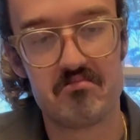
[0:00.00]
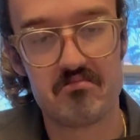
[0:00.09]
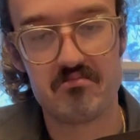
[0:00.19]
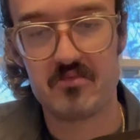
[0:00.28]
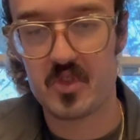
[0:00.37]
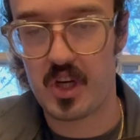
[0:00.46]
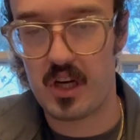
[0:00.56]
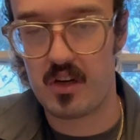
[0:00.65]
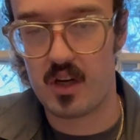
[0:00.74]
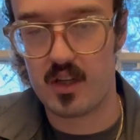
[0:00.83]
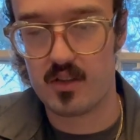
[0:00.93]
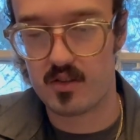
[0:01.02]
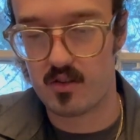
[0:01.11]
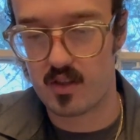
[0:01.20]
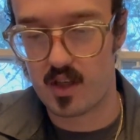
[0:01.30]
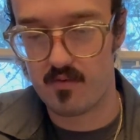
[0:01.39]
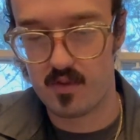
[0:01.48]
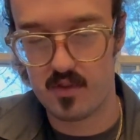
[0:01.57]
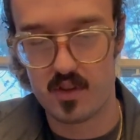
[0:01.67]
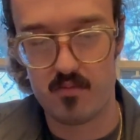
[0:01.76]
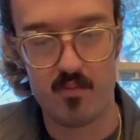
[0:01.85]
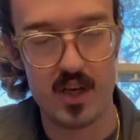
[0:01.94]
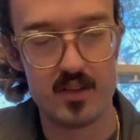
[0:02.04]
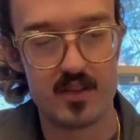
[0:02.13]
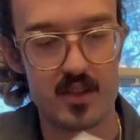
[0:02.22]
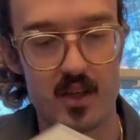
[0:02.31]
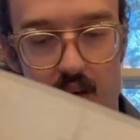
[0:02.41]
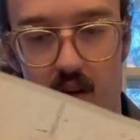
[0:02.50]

It's kind of nice. So it gives you some basic